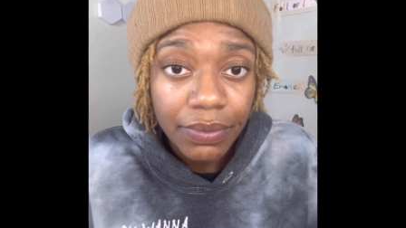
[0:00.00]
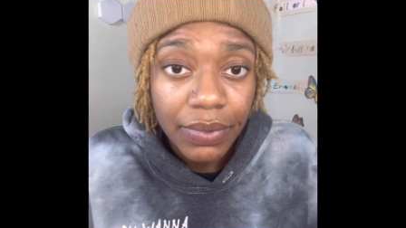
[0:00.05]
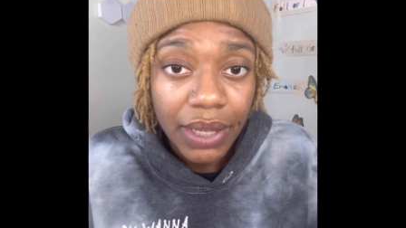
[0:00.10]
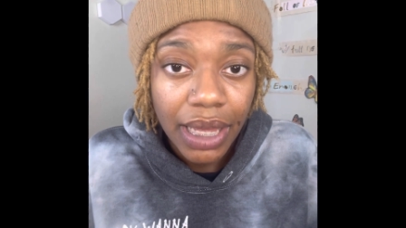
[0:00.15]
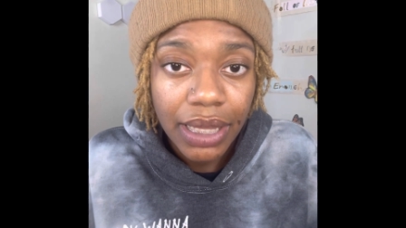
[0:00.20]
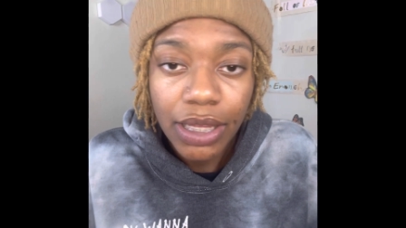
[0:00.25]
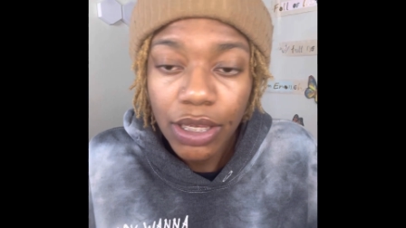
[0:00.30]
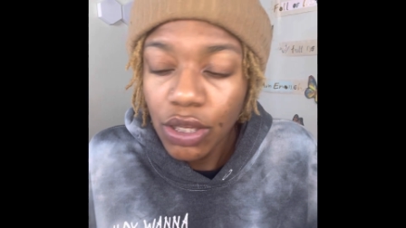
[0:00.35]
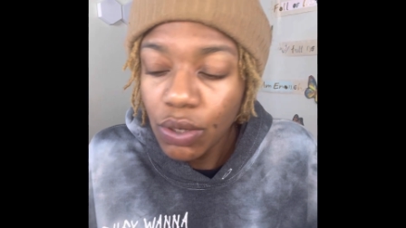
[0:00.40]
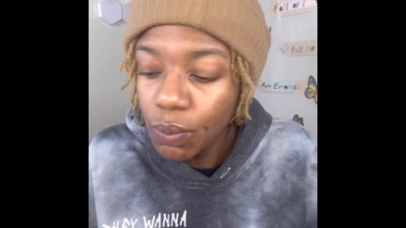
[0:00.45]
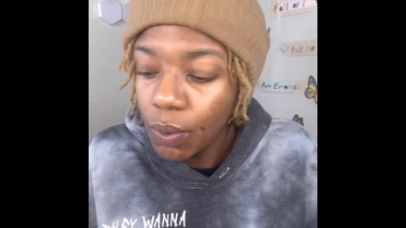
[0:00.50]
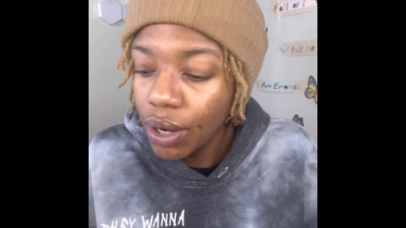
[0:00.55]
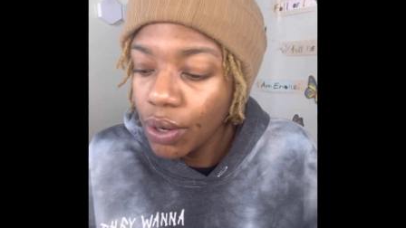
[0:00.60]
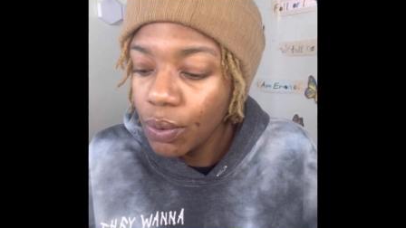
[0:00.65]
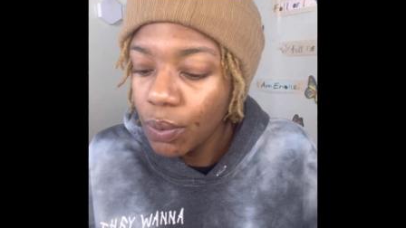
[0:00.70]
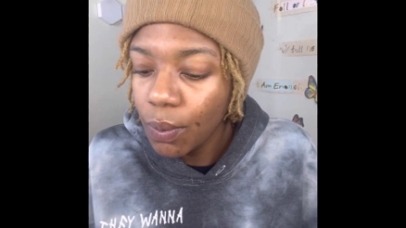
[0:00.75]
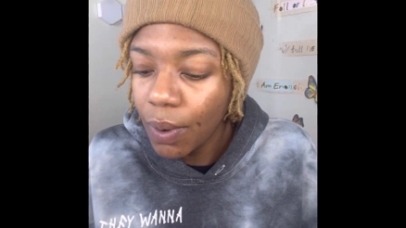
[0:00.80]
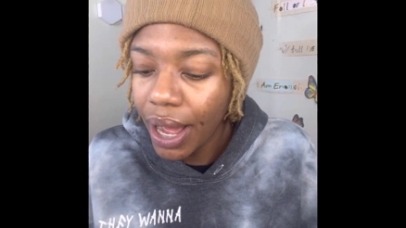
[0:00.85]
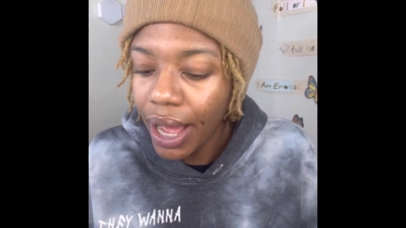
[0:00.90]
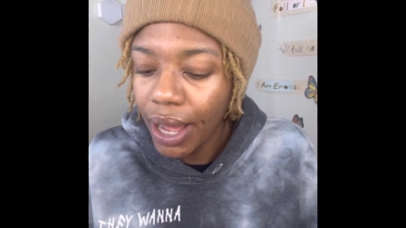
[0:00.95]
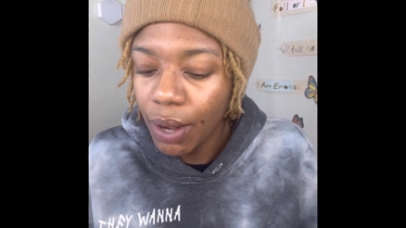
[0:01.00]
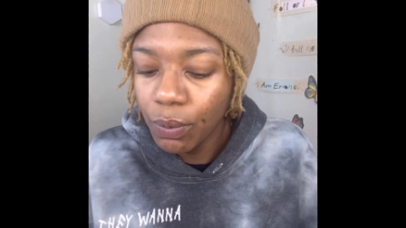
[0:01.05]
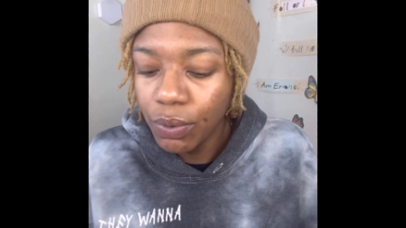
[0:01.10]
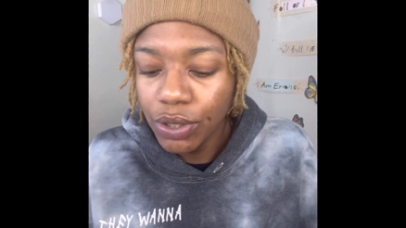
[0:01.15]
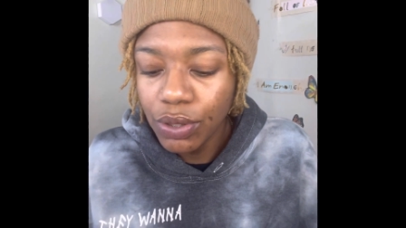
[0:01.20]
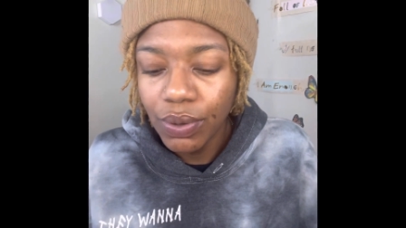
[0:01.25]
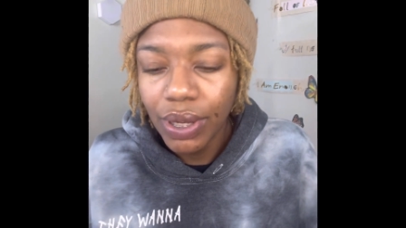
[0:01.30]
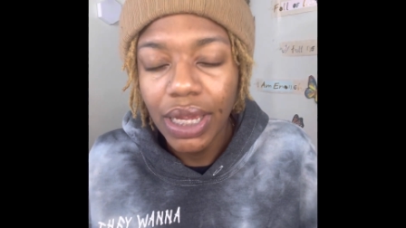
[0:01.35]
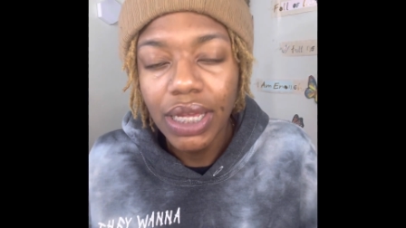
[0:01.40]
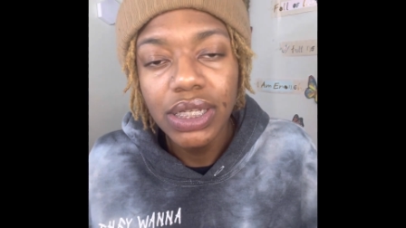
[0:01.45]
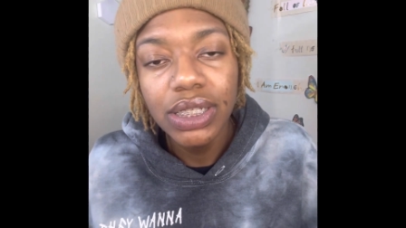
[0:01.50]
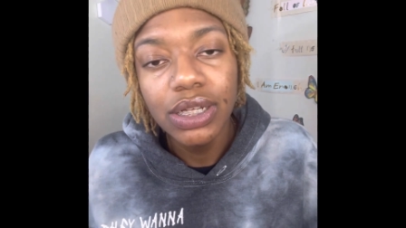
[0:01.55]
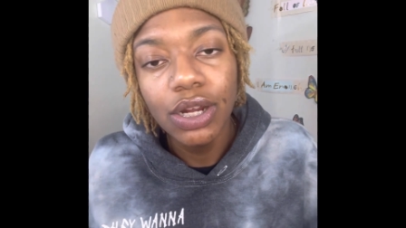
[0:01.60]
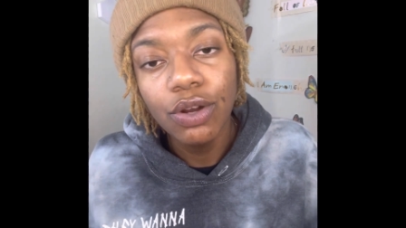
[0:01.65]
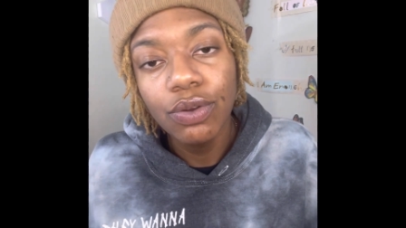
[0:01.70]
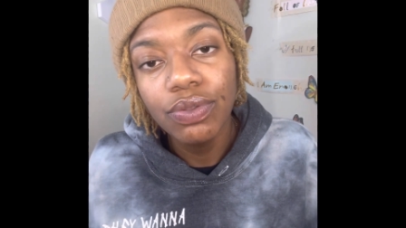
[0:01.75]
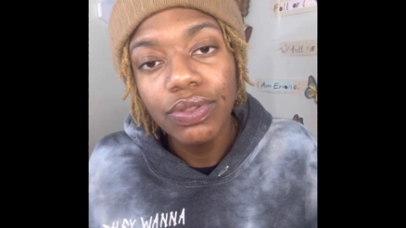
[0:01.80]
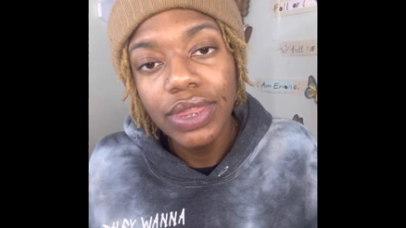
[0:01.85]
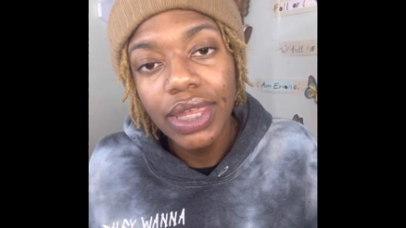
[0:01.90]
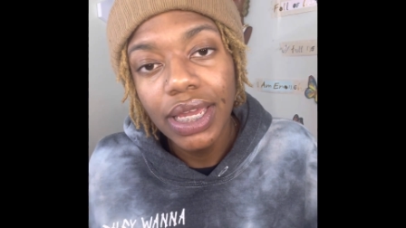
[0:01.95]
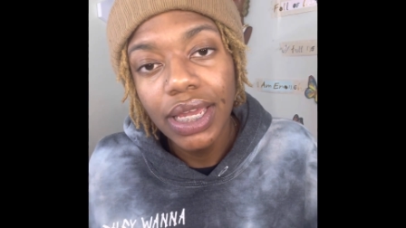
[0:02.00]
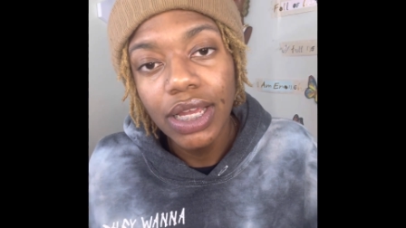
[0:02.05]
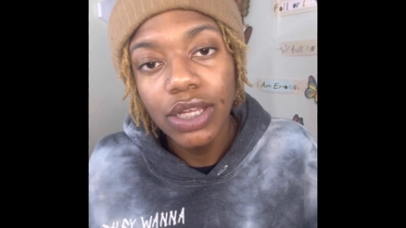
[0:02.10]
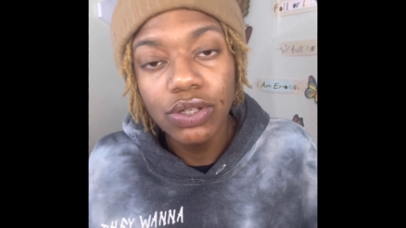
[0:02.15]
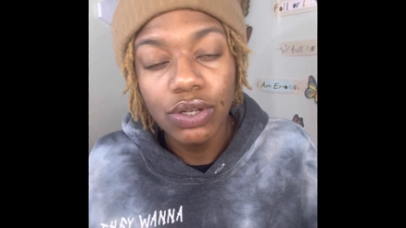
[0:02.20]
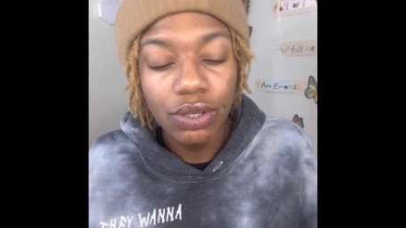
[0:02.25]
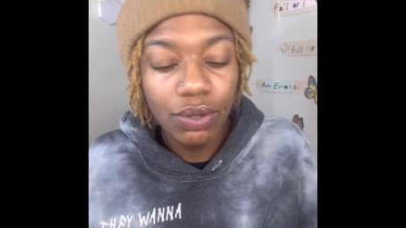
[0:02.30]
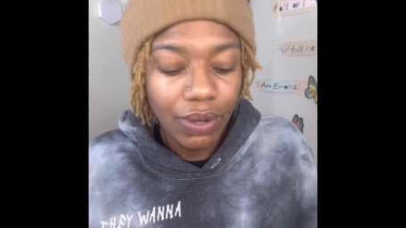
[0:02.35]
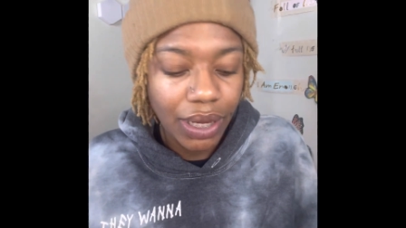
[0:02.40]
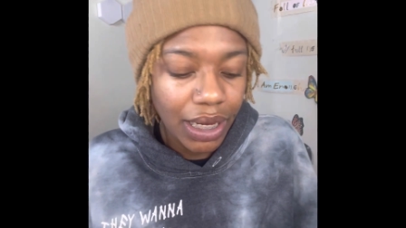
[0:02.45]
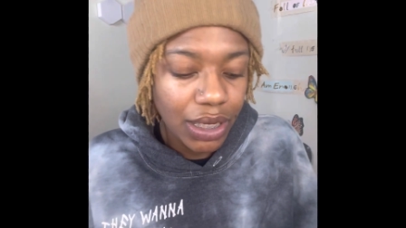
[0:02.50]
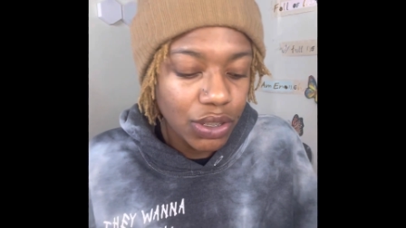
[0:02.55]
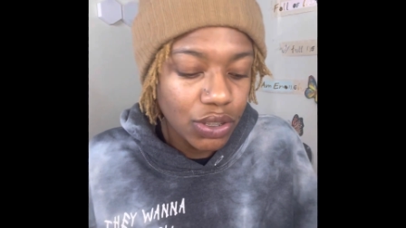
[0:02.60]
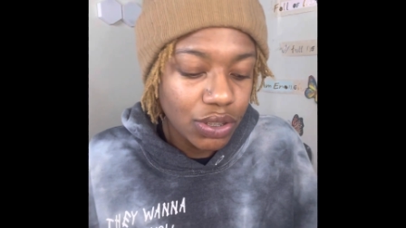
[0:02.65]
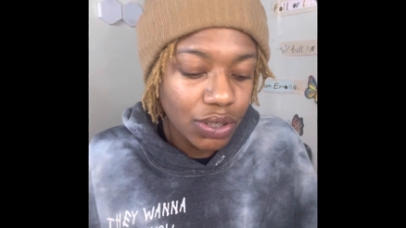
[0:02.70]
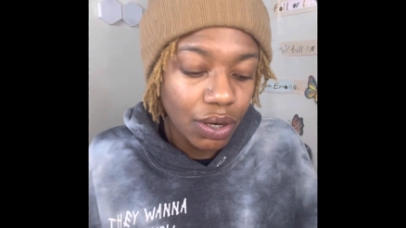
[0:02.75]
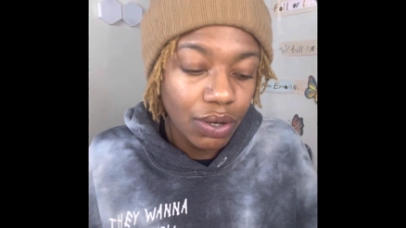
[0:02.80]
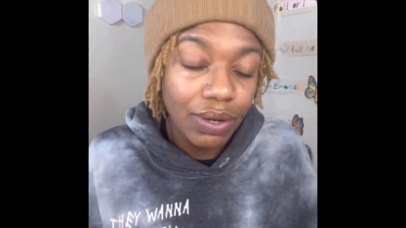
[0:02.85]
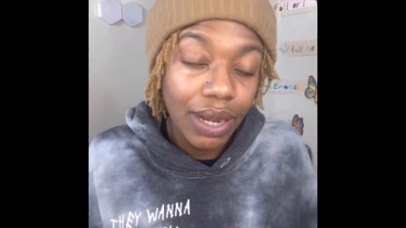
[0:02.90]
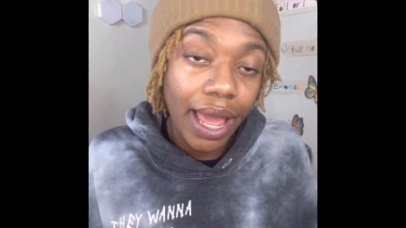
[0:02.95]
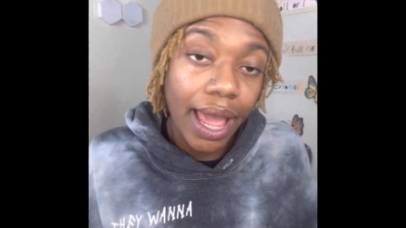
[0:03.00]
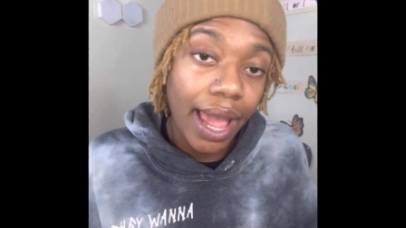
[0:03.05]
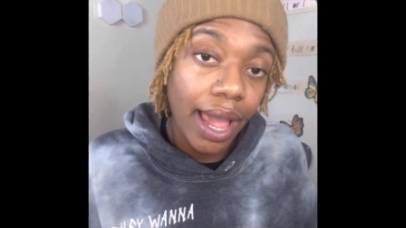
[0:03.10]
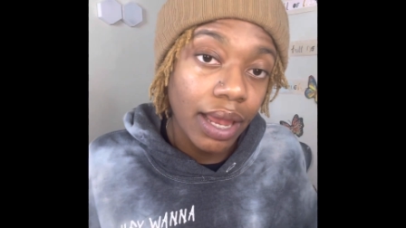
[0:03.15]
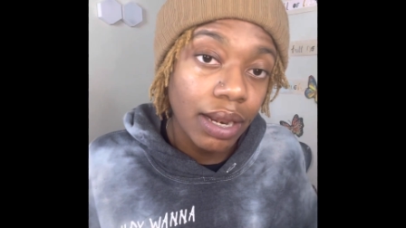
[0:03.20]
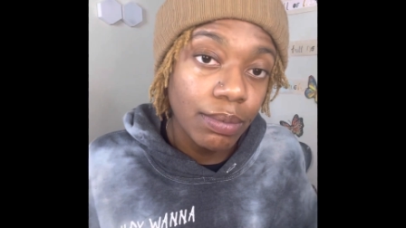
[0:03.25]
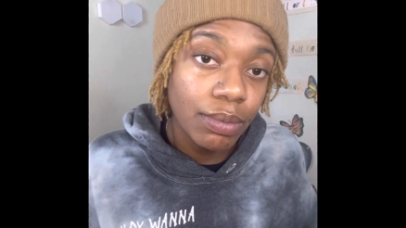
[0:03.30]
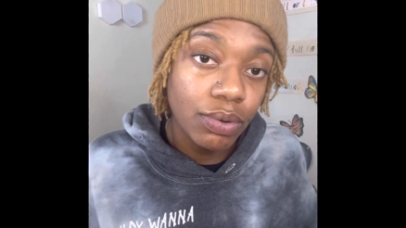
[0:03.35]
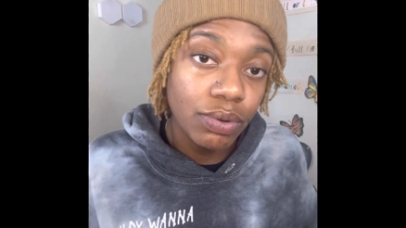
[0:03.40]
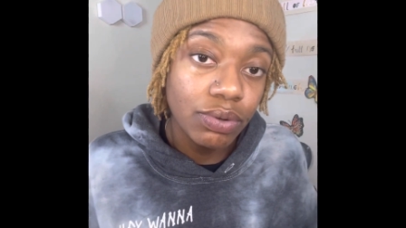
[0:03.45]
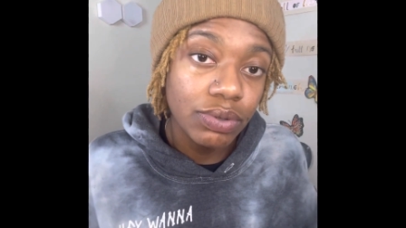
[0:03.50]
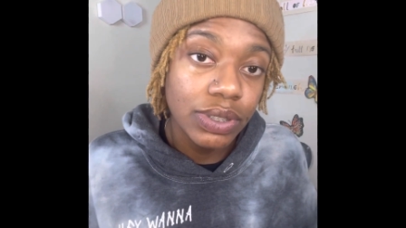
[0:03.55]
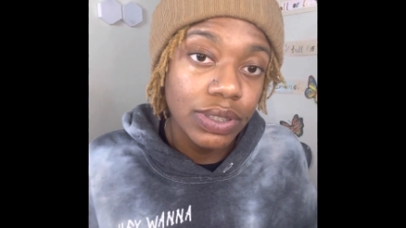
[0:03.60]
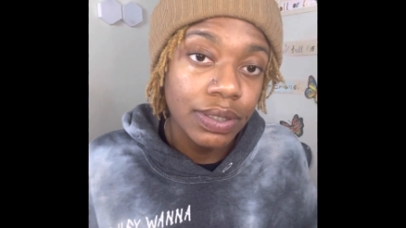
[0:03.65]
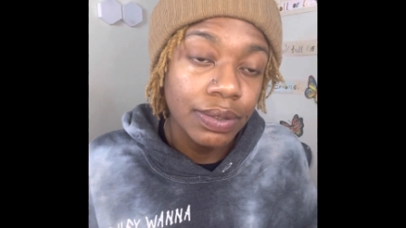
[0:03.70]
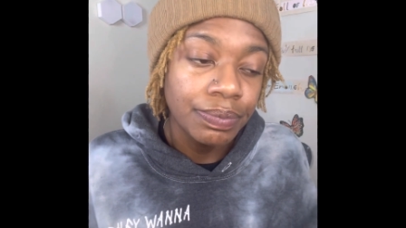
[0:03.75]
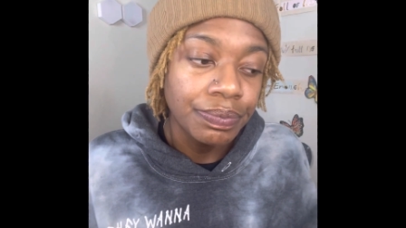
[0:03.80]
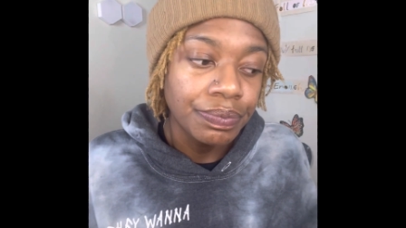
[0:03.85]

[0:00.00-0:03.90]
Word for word: And then you wonder why when you eat certain things or you eat certain animals,